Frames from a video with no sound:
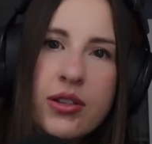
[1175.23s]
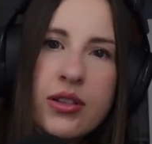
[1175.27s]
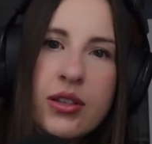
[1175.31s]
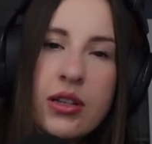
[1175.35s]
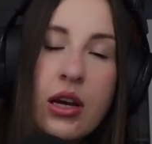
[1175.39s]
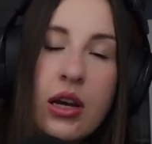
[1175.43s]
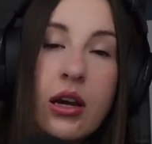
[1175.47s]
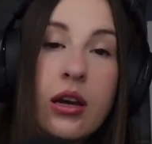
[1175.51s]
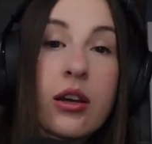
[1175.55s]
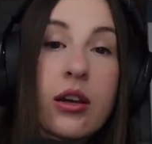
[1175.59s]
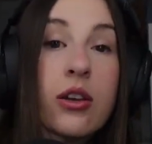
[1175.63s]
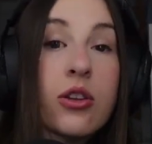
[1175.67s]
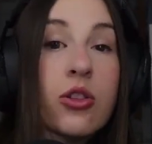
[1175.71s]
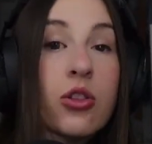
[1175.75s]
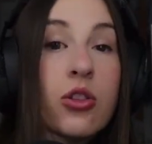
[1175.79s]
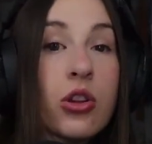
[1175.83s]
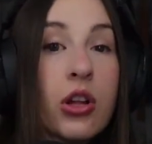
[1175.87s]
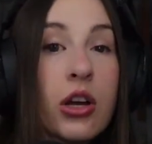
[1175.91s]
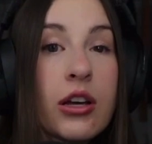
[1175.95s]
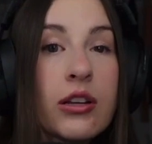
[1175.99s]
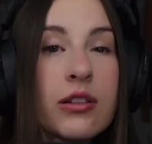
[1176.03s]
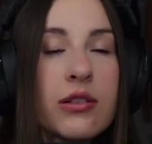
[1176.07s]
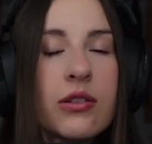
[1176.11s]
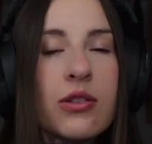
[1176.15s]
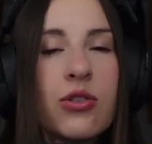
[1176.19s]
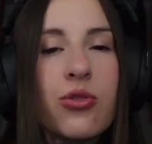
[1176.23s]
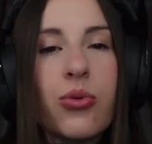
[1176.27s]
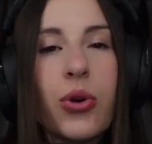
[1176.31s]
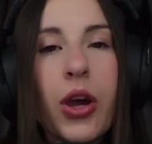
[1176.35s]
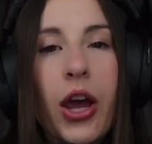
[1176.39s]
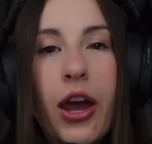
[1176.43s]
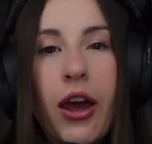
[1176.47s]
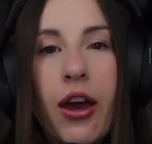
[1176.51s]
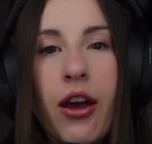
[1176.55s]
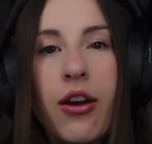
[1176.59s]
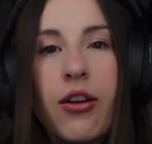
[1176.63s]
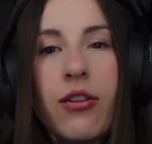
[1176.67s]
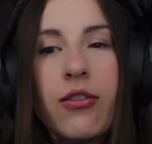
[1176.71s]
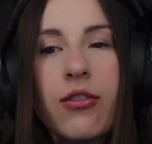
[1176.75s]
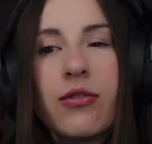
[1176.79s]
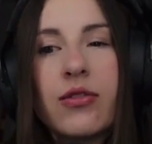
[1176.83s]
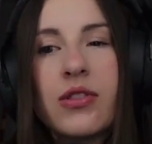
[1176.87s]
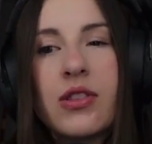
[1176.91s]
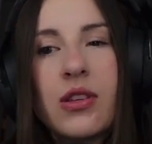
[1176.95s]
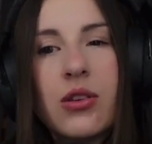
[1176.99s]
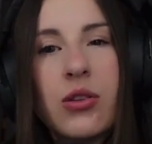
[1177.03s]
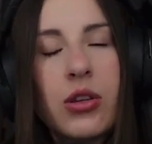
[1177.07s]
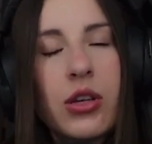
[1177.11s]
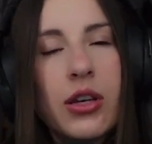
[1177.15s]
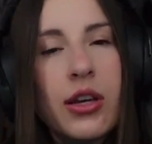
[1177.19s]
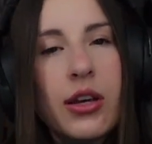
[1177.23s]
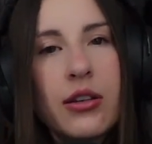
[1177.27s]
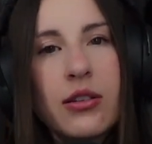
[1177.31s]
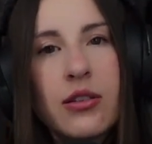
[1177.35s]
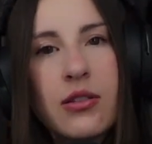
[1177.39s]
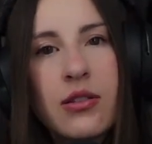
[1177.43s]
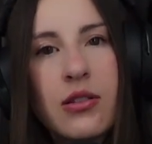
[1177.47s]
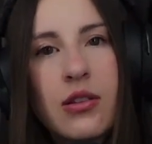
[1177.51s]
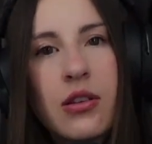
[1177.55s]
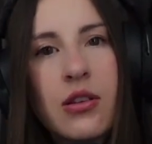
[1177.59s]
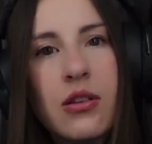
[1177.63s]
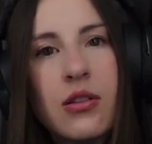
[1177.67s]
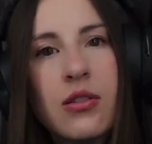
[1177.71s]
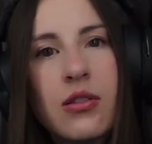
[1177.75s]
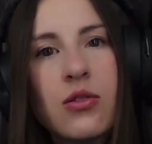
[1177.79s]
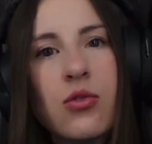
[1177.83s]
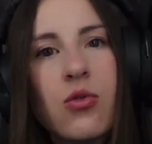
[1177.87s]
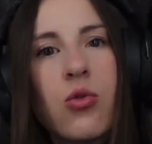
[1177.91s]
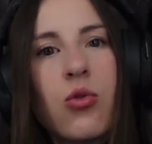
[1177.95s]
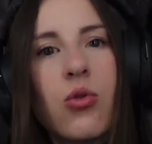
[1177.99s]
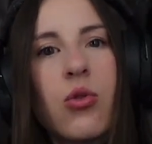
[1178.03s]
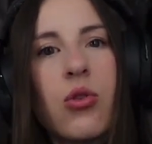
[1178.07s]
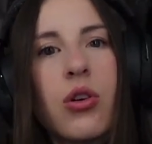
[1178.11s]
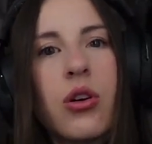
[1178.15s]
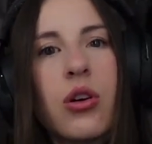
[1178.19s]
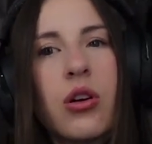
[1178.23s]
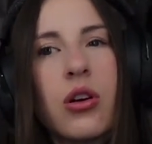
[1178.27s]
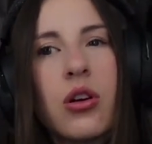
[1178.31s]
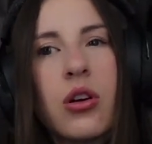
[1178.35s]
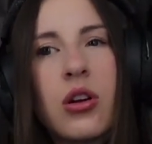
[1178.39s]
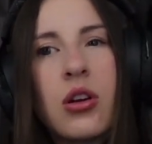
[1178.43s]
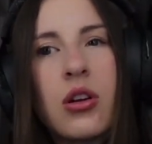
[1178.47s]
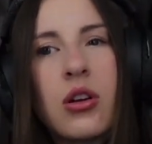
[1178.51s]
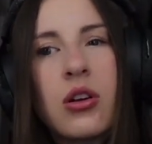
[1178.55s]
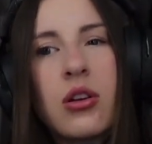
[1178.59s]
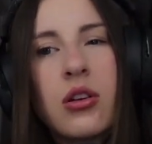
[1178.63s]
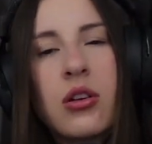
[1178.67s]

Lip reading: it's not, unless you have celiac disease or